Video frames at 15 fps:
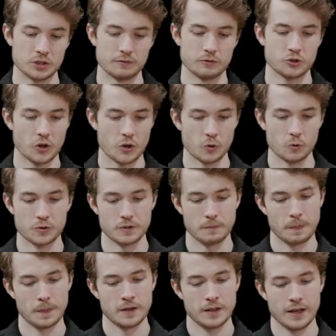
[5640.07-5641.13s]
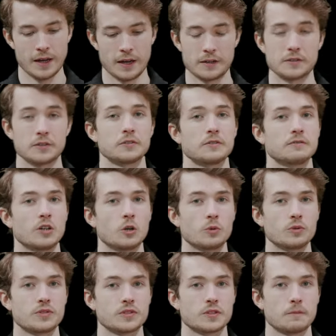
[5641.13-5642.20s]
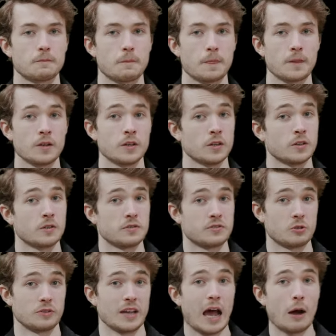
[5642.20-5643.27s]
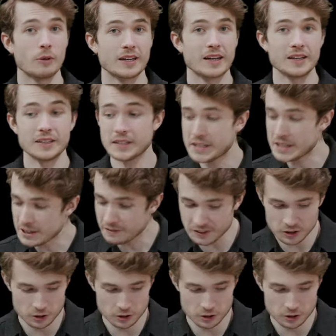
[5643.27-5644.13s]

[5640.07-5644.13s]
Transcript: of shows and votes. So now we're getting even